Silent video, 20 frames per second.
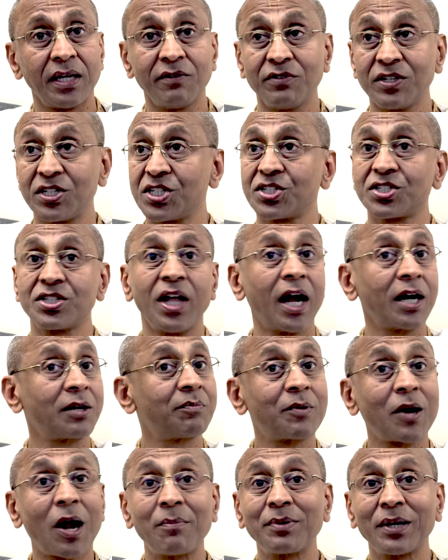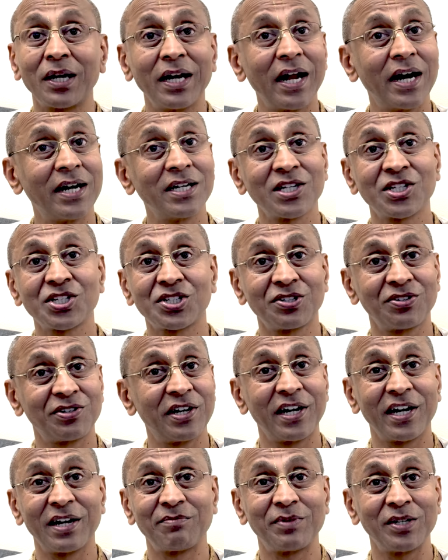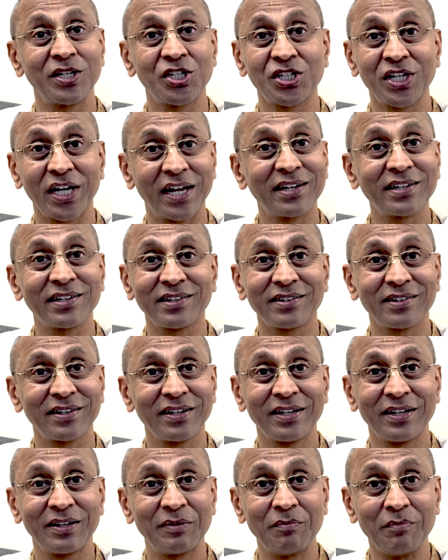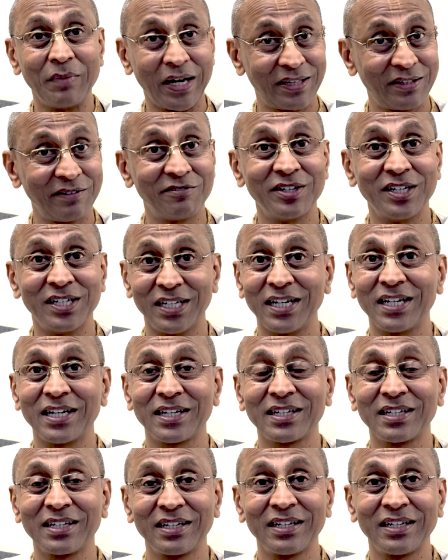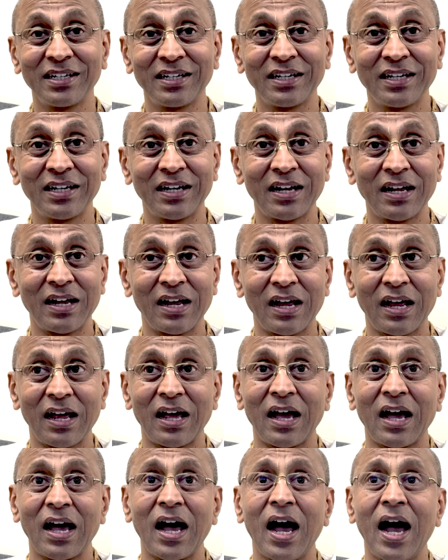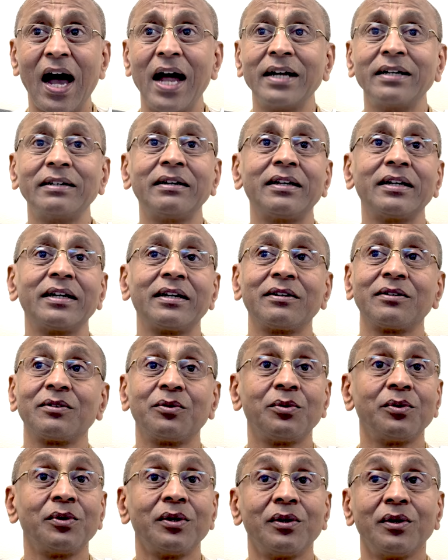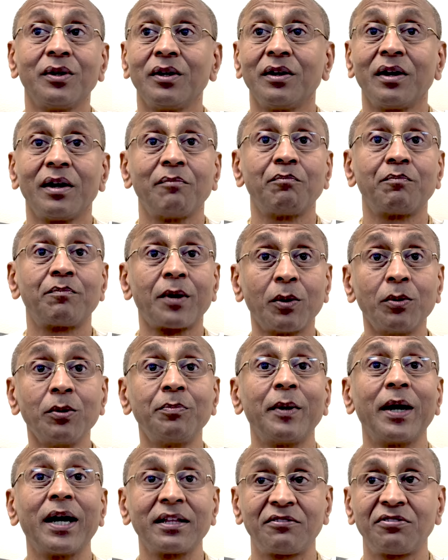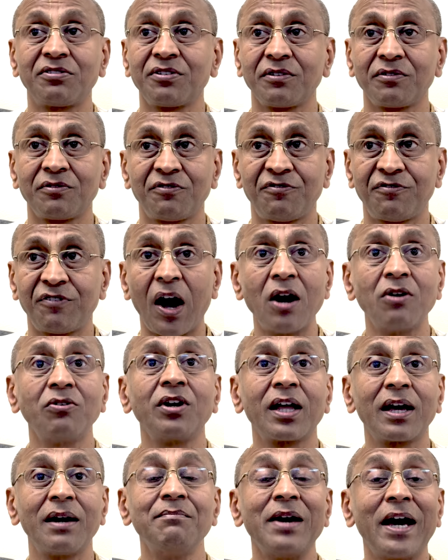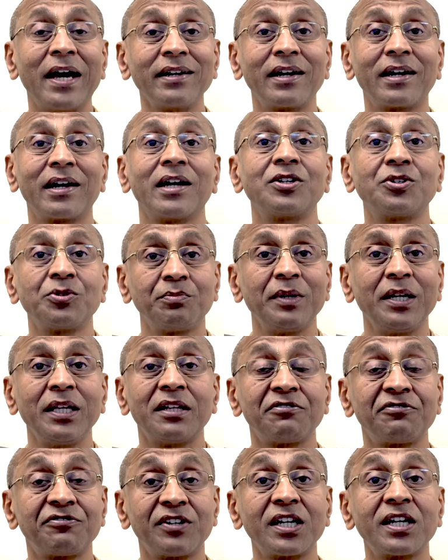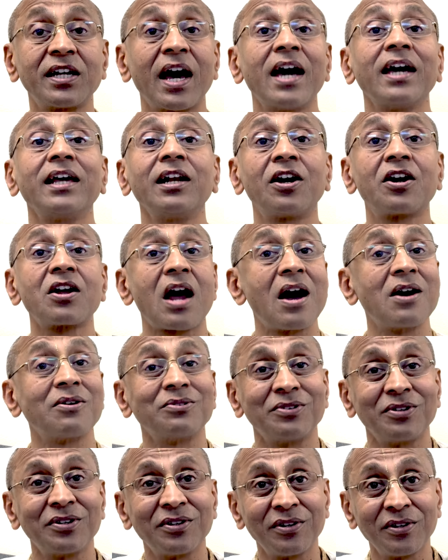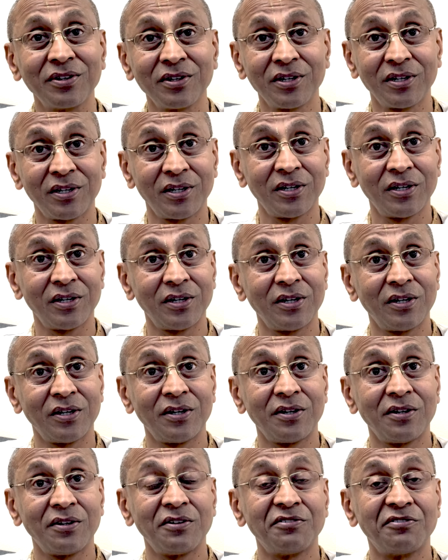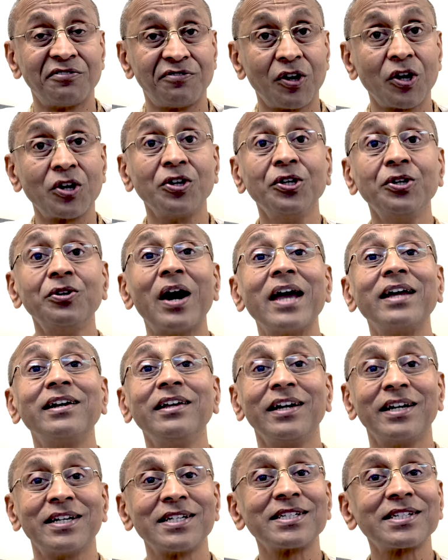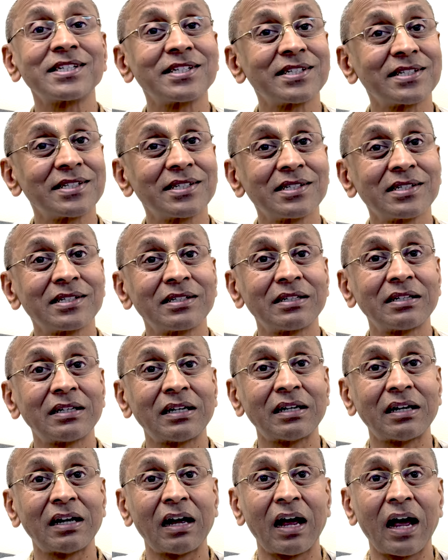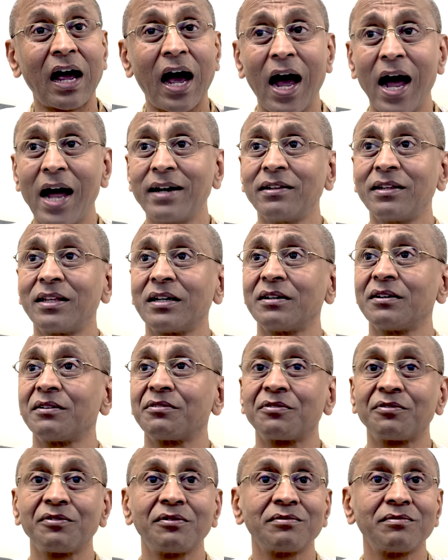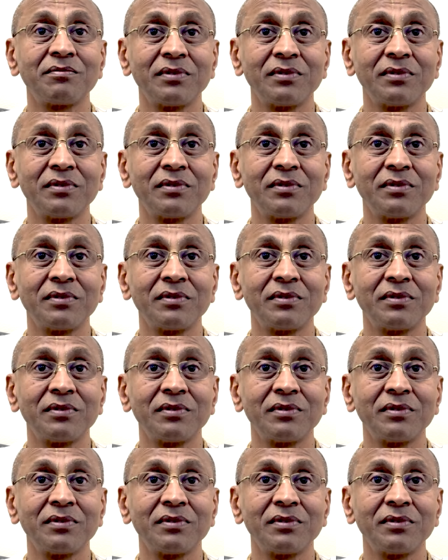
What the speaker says: which is not properly understood and appreciated by the world. And Prabhupada found America to be the fertile ground for new ideas, and the